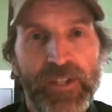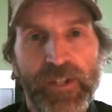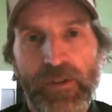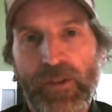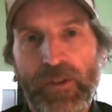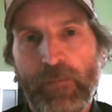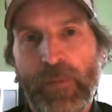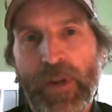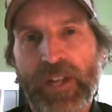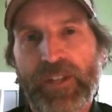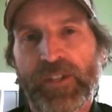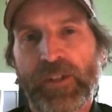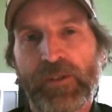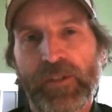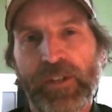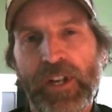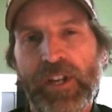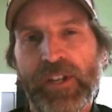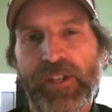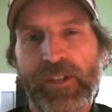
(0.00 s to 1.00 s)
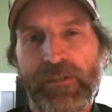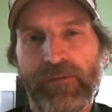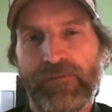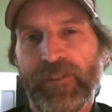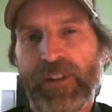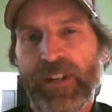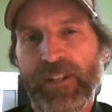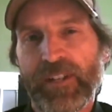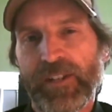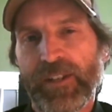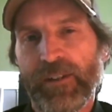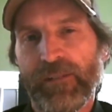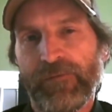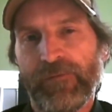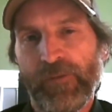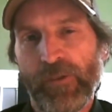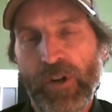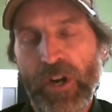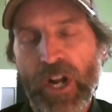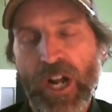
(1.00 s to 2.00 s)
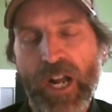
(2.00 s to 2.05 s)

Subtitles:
So the best location to find stuff for